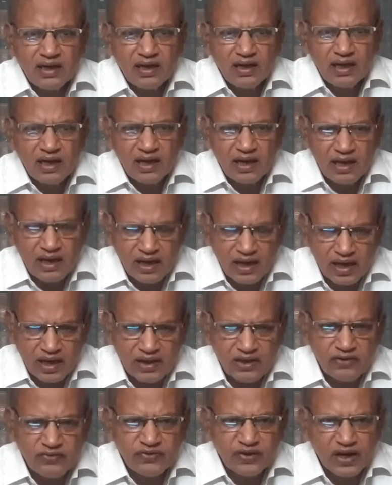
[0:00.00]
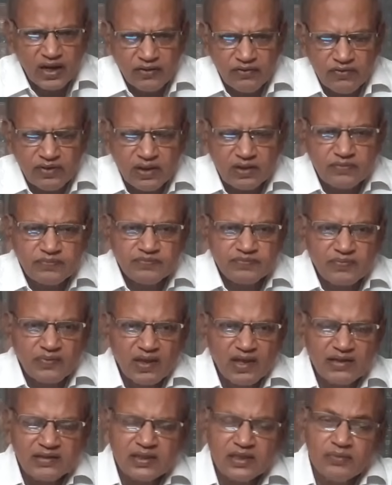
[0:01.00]
alive forever?
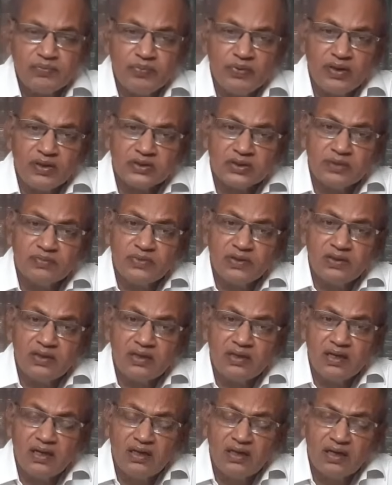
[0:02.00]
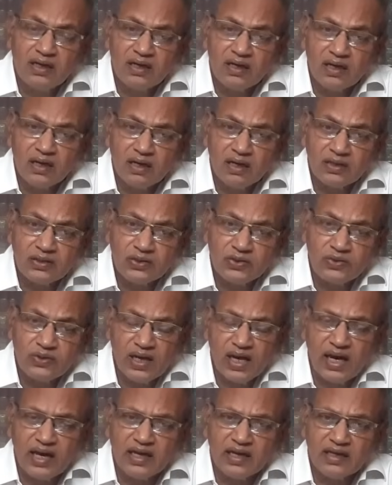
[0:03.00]
Is it possible not to
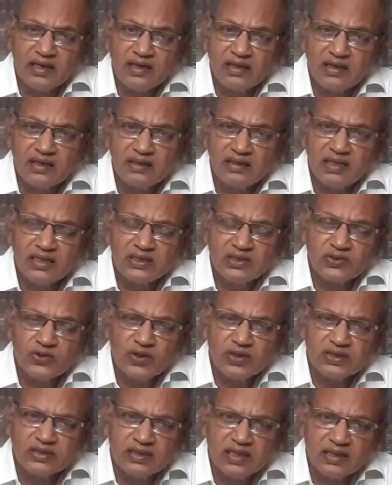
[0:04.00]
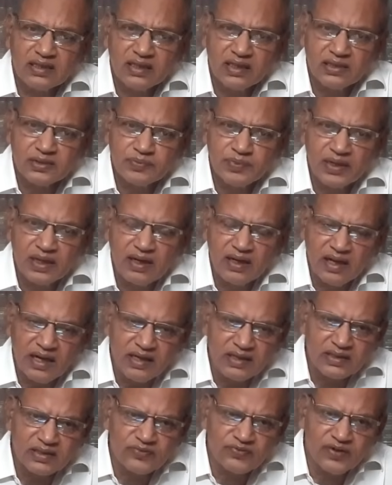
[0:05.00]
die? This question has been
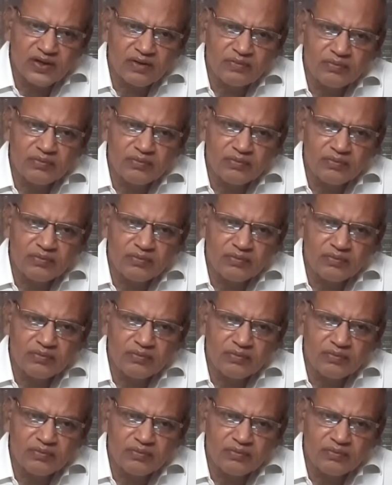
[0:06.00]
raised for